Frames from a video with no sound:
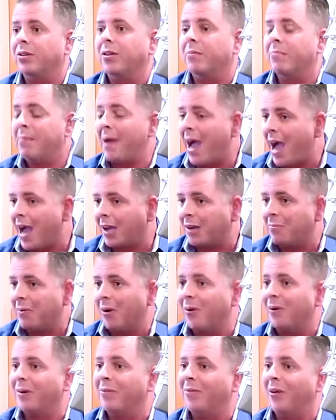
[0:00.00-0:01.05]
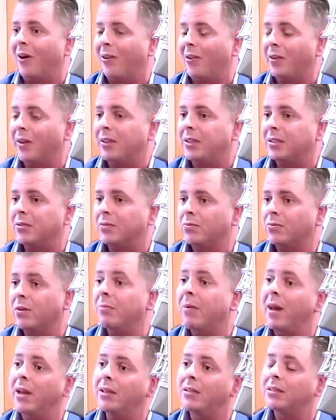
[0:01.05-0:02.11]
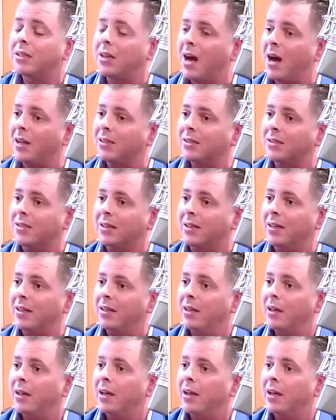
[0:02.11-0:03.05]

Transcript: the backbone of all this remains constant.